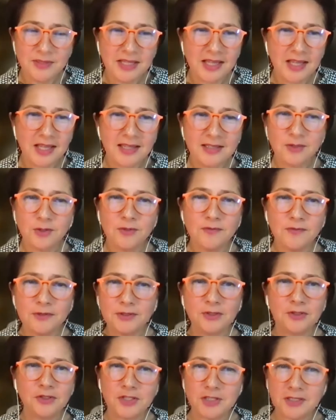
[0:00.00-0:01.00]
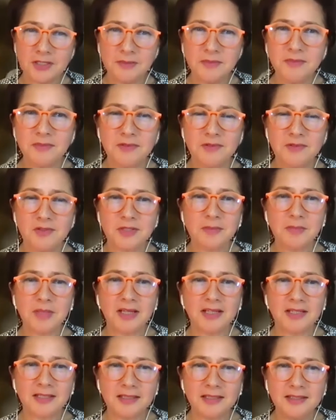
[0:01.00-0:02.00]
hand over to Jim. Jim
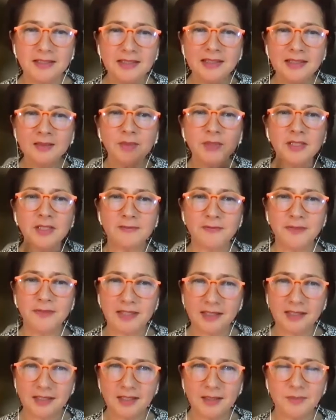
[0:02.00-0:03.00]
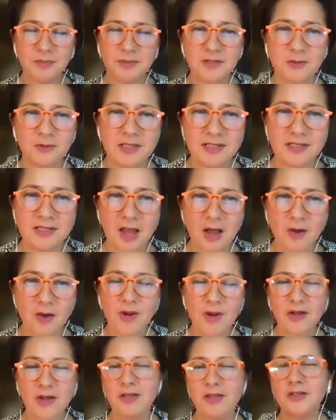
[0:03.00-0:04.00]
had a little bit of a hiccup, so he's not
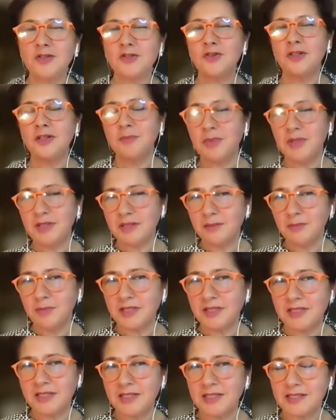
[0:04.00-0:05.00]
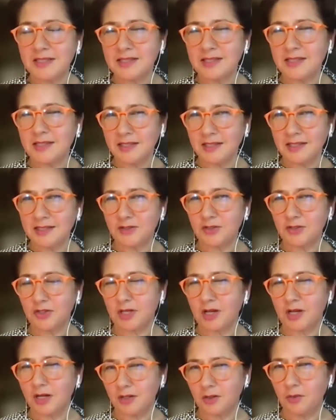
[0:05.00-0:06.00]
where he should have been, but he's sitting in
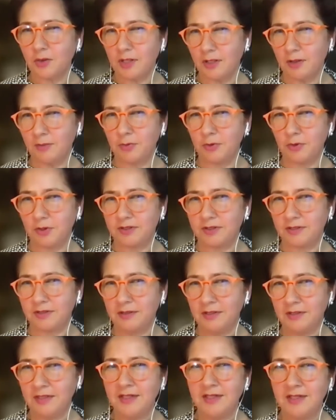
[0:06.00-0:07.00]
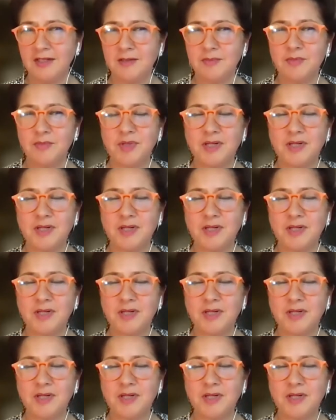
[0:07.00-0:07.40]
Chicago Airport. But,